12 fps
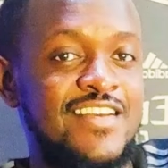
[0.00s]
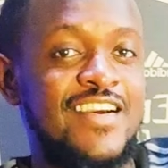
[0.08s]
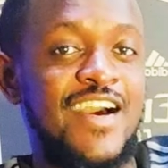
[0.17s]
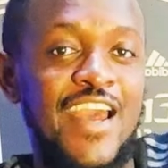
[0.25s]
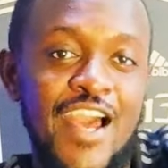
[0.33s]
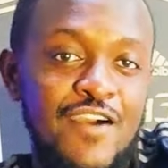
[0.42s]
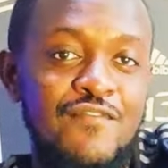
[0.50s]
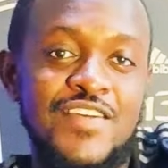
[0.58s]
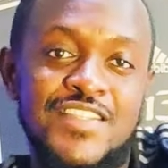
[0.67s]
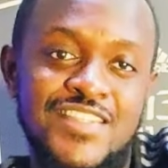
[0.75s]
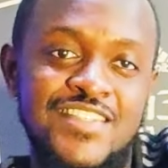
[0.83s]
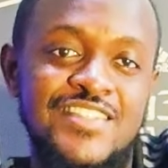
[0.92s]
Kai
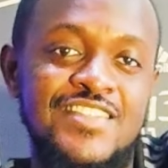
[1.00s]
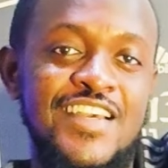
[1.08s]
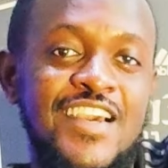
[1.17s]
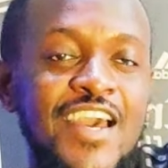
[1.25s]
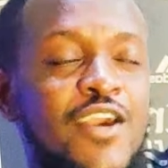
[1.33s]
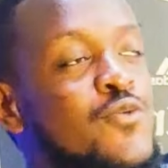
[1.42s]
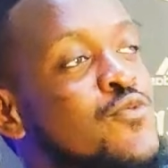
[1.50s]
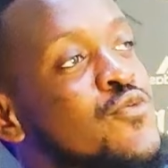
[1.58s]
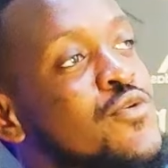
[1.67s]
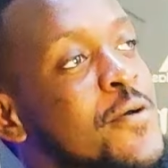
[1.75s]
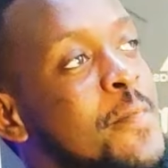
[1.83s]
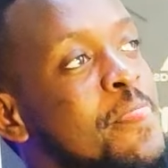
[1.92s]
Havertz, the guy
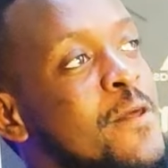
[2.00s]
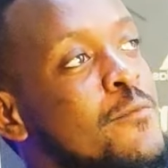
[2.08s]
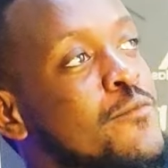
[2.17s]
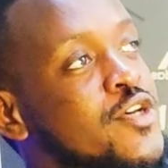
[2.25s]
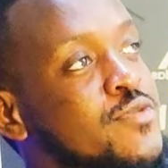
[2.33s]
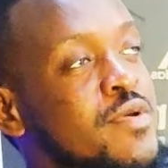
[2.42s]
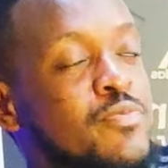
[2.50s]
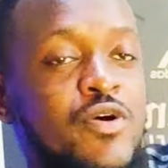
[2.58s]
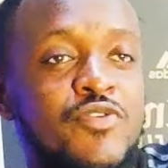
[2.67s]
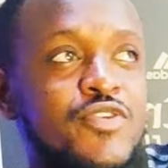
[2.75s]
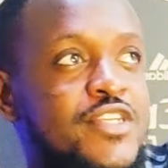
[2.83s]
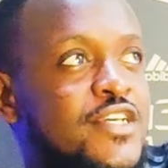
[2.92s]
who most
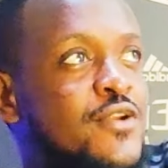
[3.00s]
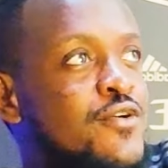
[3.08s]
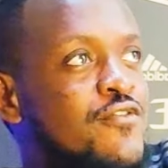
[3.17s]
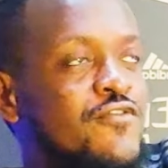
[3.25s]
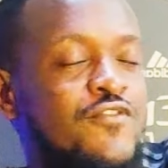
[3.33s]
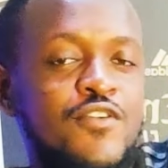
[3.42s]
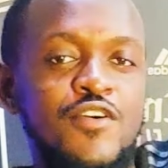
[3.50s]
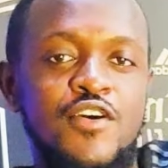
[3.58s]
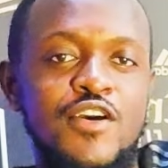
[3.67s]
people are written off.